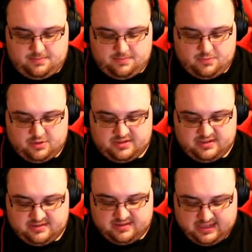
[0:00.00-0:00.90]
What's
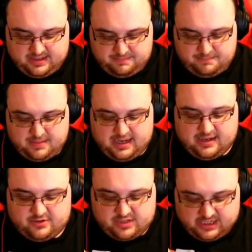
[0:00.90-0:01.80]
his name?
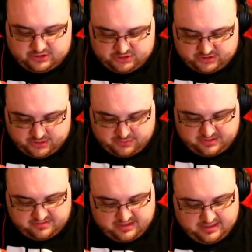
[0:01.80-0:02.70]
I should know
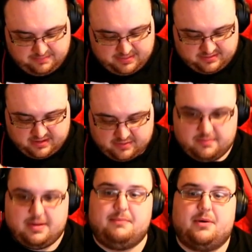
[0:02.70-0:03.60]
his name because I
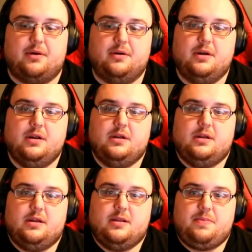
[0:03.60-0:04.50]
remember
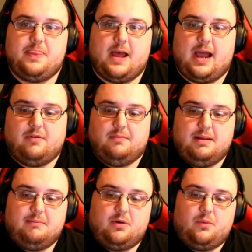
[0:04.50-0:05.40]

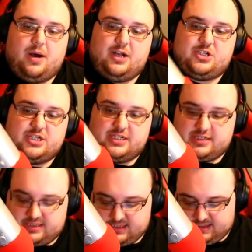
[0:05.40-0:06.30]

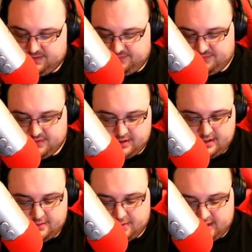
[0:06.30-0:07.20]
watching Kind of
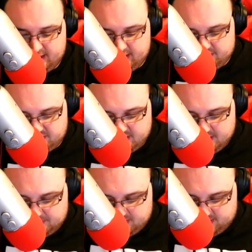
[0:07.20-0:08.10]
Funny when he
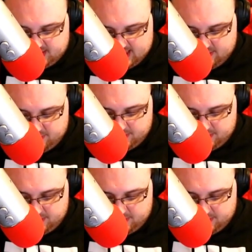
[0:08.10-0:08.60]
stepped down.